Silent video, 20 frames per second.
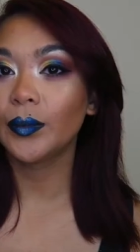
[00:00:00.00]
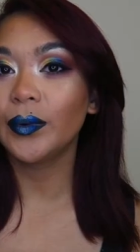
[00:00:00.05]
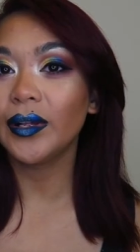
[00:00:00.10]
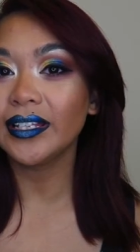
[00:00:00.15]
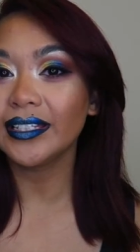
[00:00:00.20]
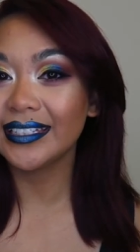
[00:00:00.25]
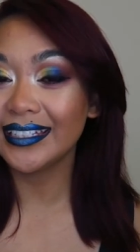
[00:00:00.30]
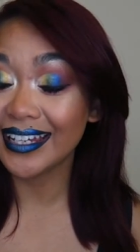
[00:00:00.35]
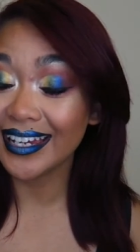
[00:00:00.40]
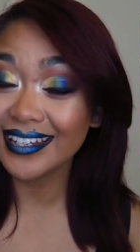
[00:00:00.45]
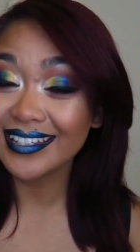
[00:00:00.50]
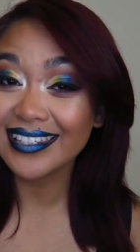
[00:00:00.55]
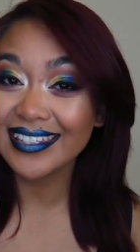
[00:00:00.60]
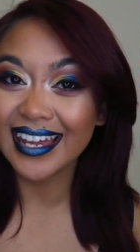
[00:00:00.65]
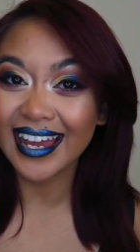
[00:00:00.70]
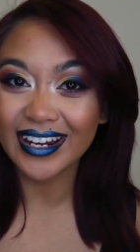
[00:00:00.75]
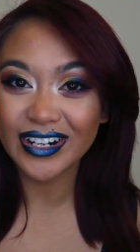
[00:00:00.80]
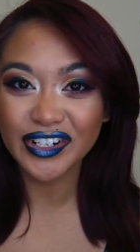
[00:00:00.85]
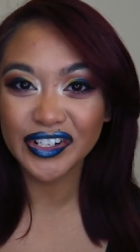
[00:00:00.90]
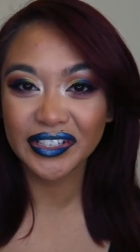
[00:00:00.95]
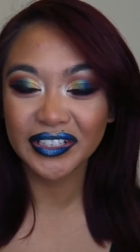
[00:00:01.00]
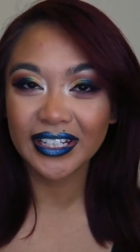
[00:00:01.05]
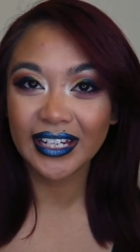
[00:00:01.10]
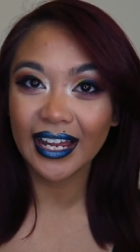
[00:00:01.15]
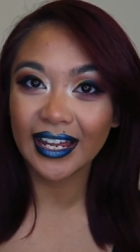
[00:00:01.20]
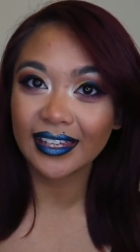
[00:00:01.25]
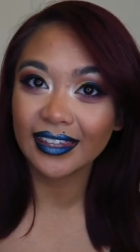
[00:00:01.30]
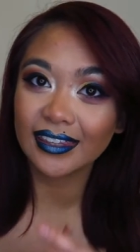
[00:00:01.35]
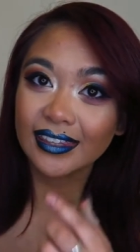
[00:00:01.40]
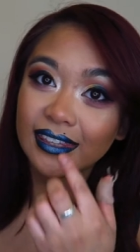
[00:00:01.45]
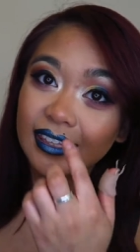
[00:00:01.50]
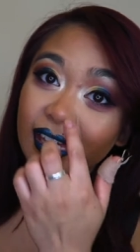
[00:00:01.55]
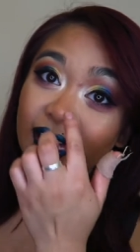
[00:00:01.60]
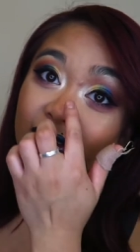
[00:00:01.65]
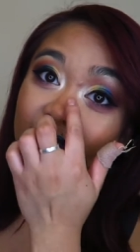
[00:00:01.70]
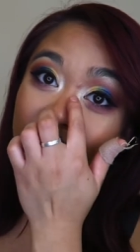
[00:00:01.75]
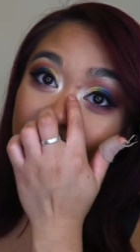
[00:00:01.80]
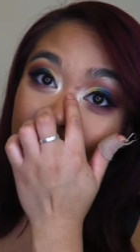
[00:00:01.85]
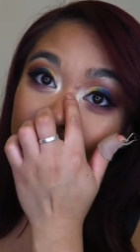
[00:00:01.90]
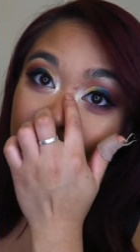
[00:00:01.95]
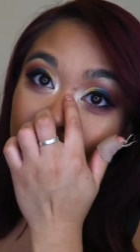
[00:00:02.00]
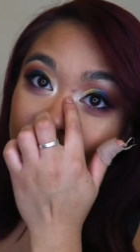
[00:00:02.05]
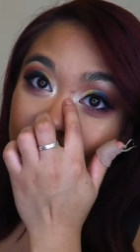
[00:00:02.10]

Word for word: Well, yes, actually, I think